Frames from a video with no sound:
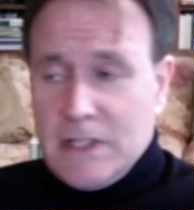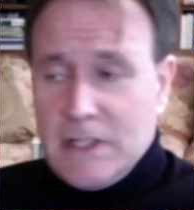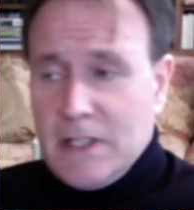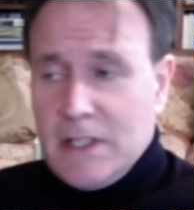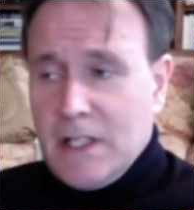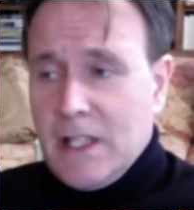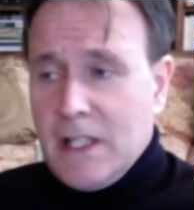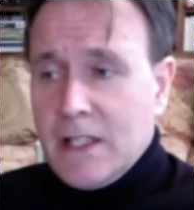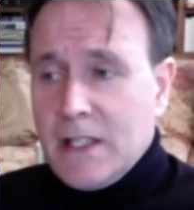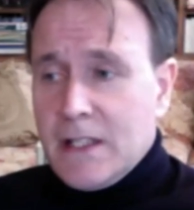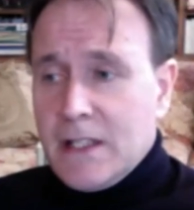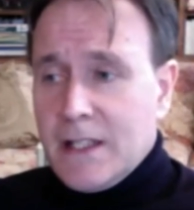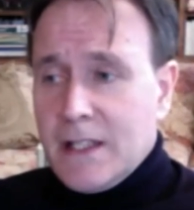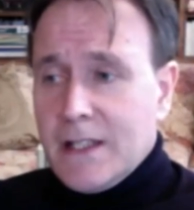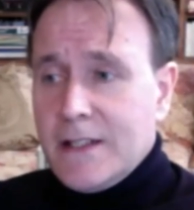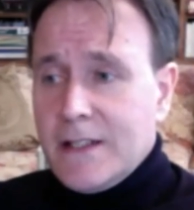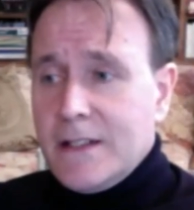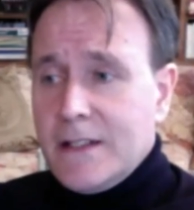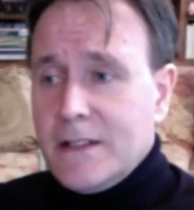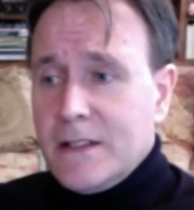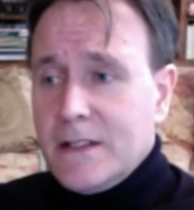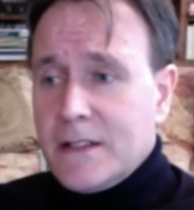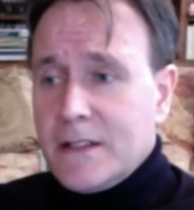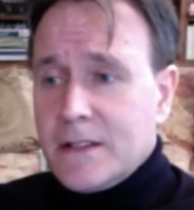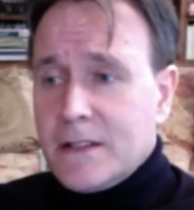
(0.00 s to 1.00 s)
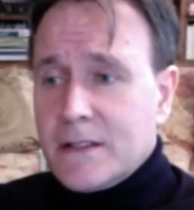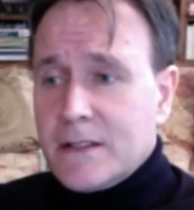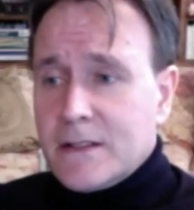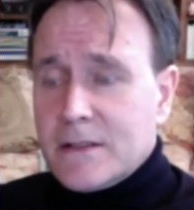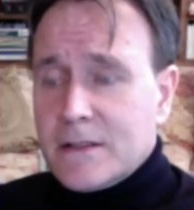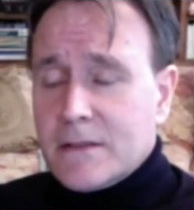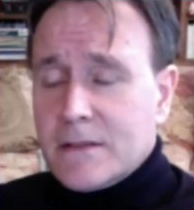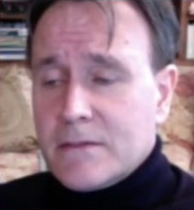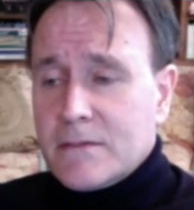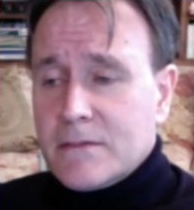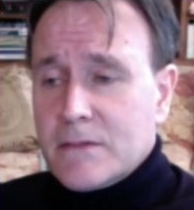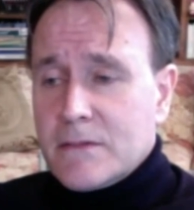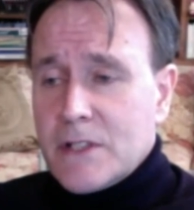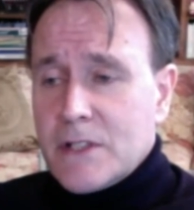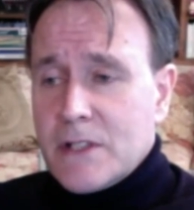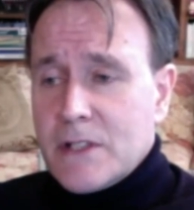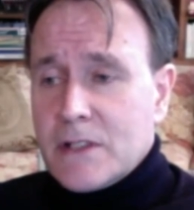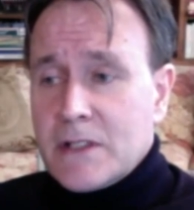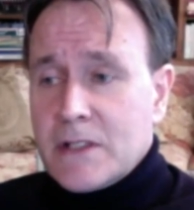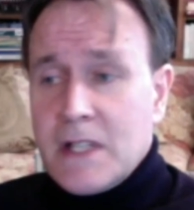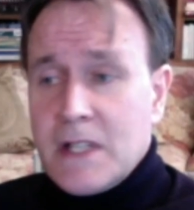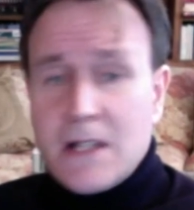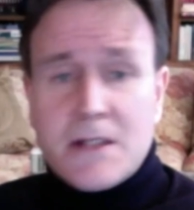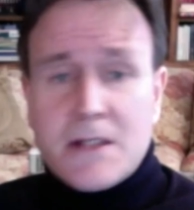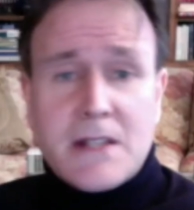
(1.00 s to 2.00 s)
I can
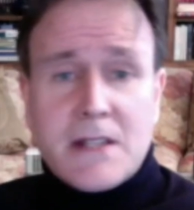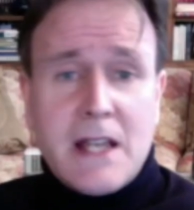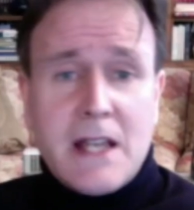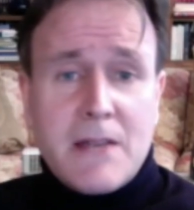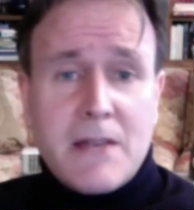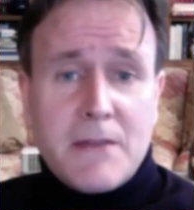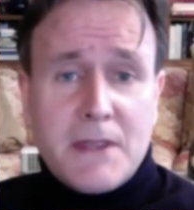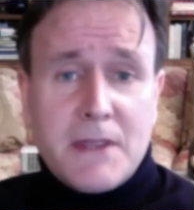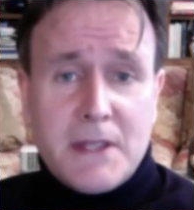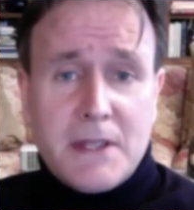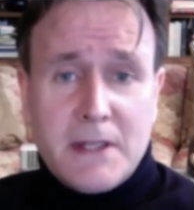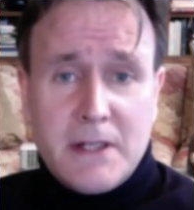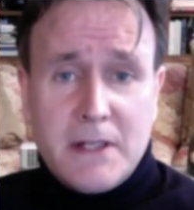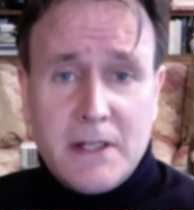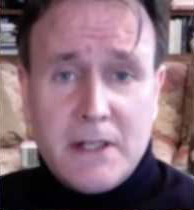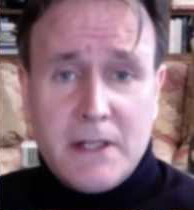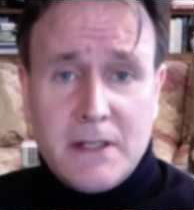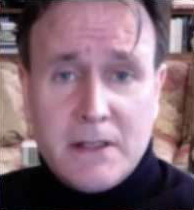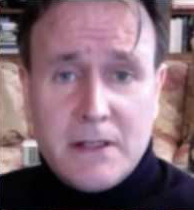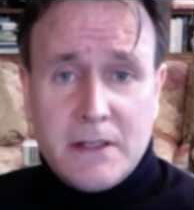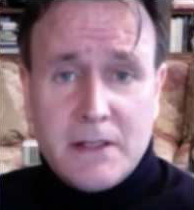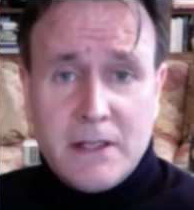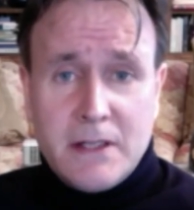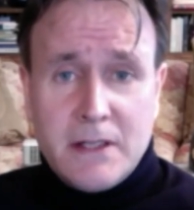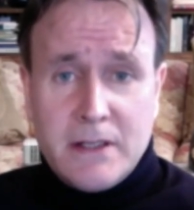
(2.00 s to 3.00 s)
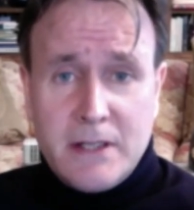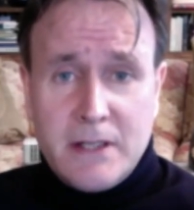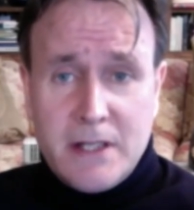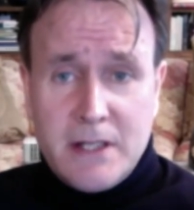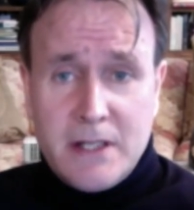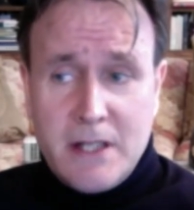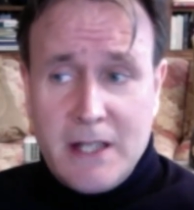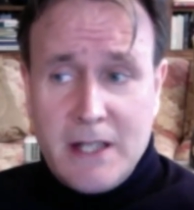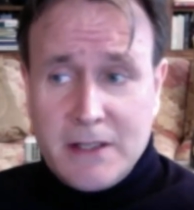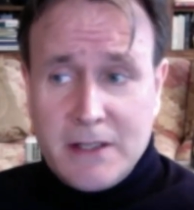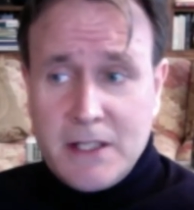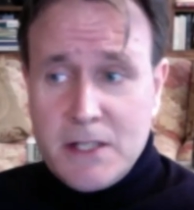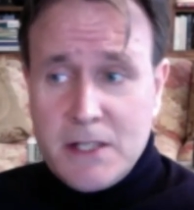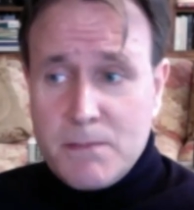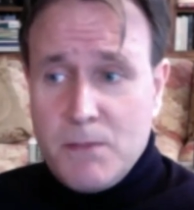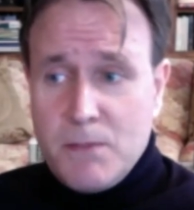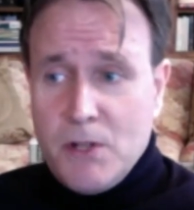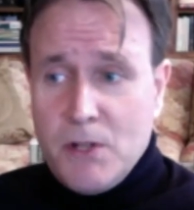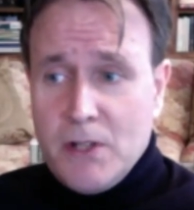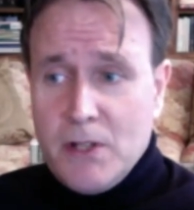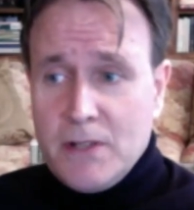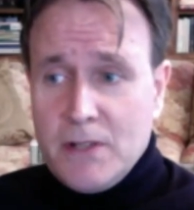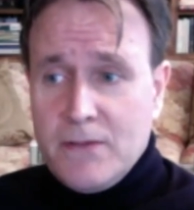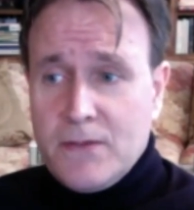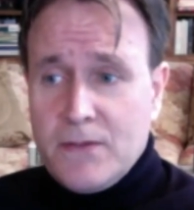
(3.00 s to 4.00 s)
tell something at this
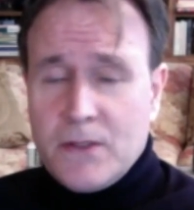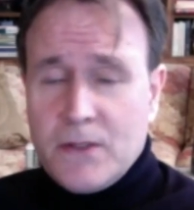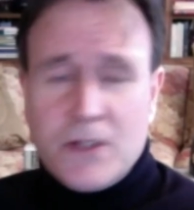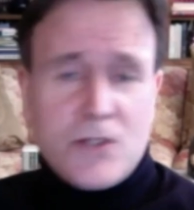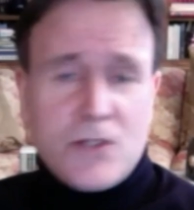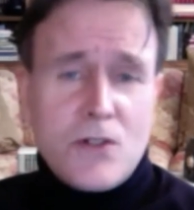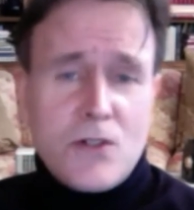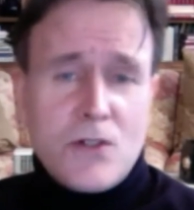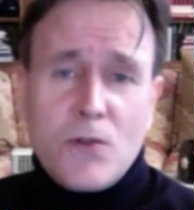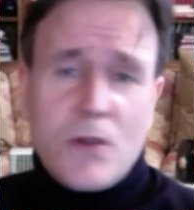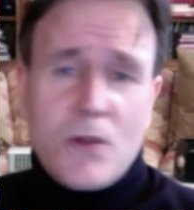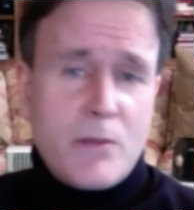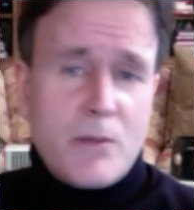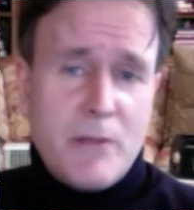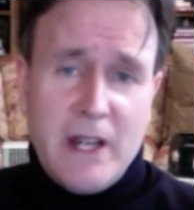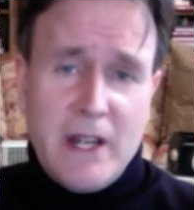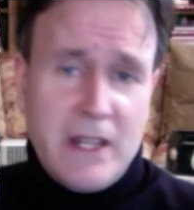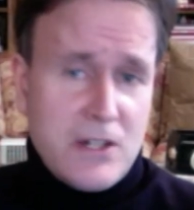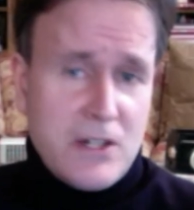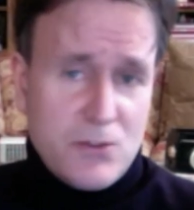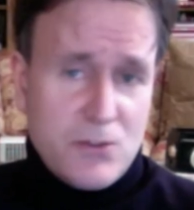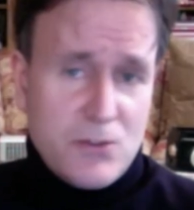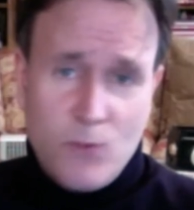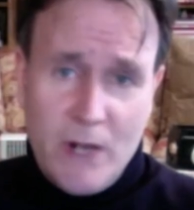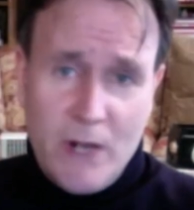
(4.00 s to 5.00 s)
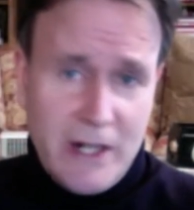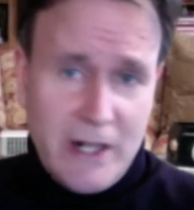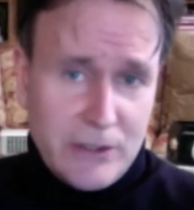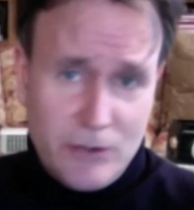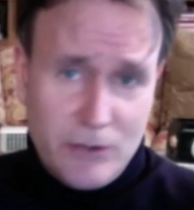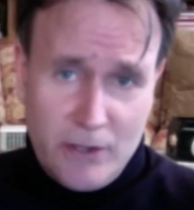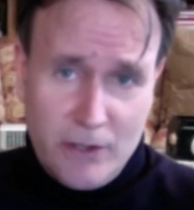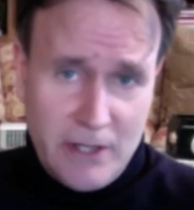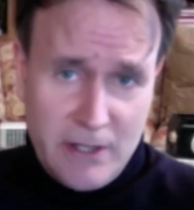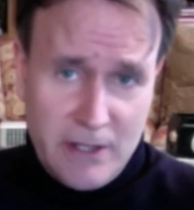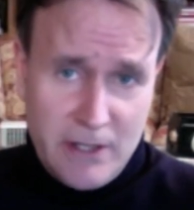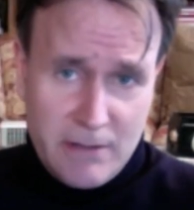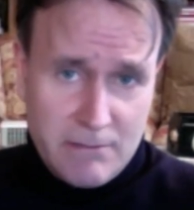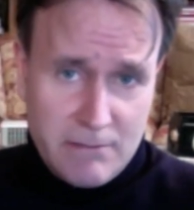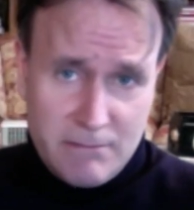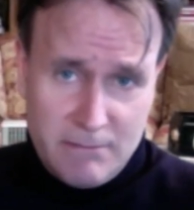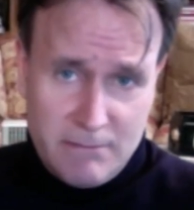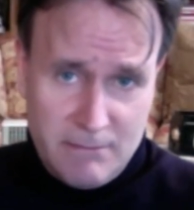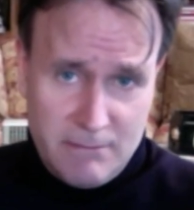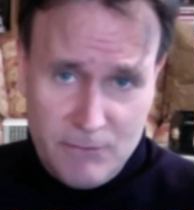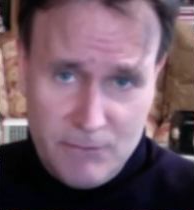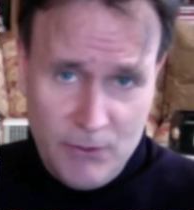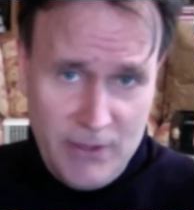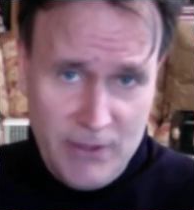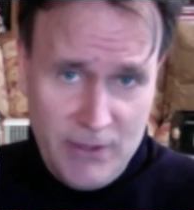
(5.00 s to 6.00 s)
point for the software makers. We are talking
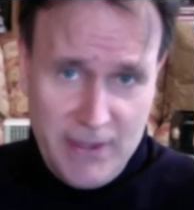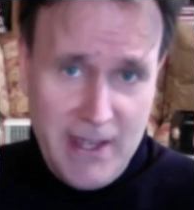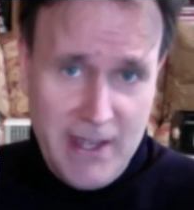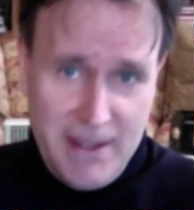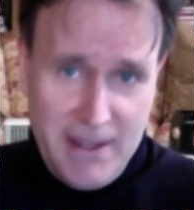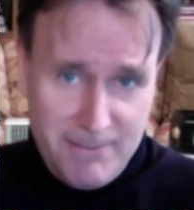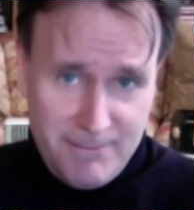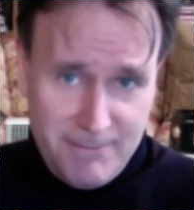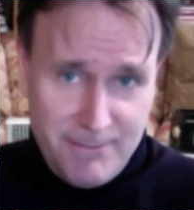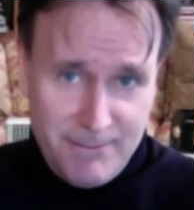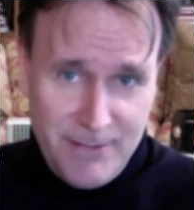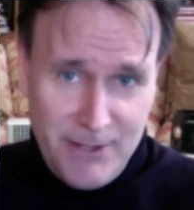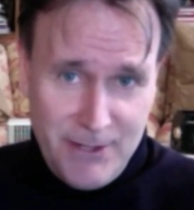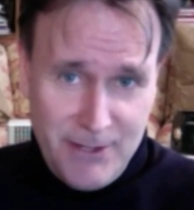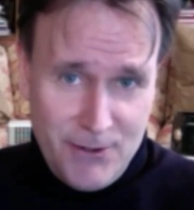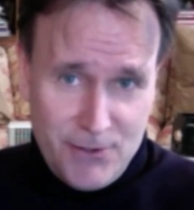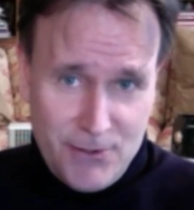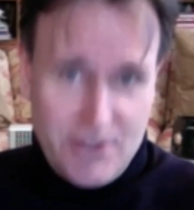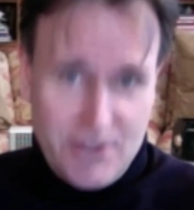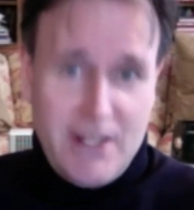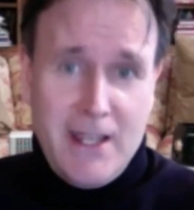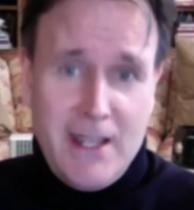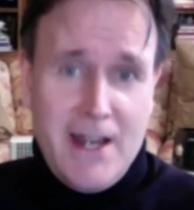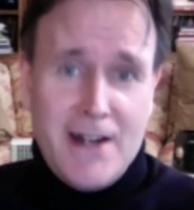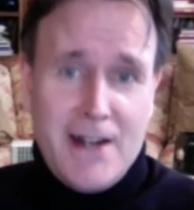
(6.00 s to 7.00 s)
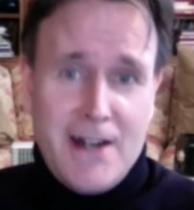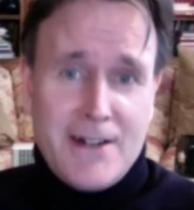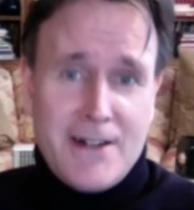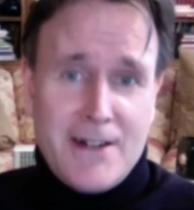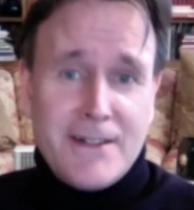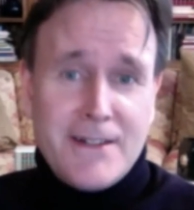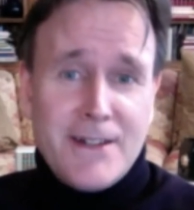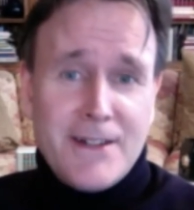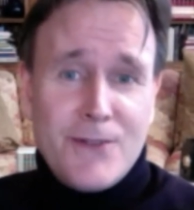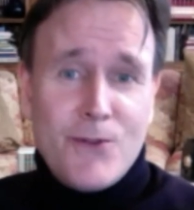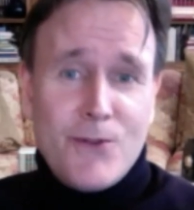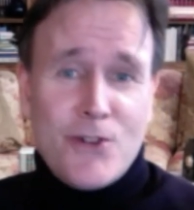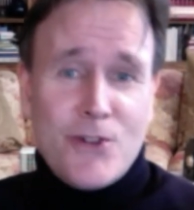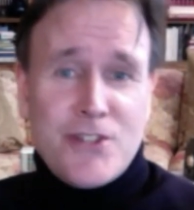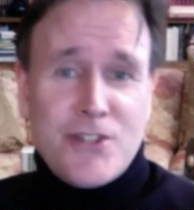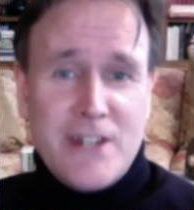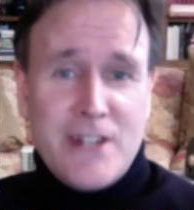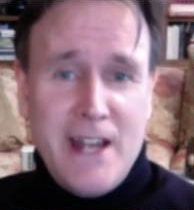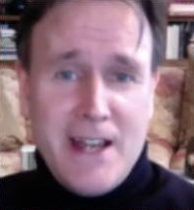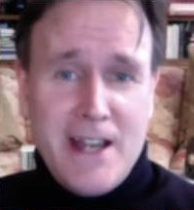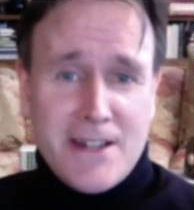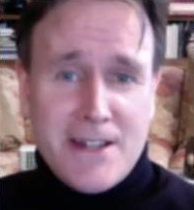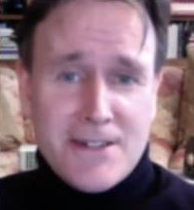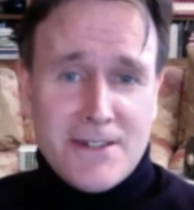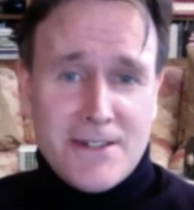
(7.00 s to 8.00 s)
with them because they are watching
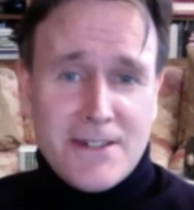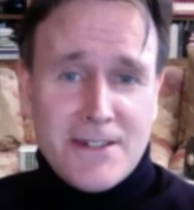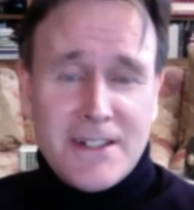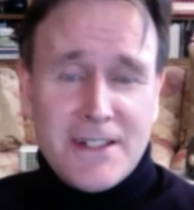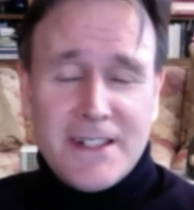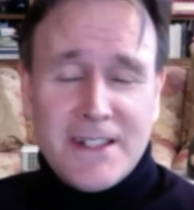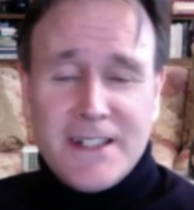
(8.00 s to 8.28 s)
us.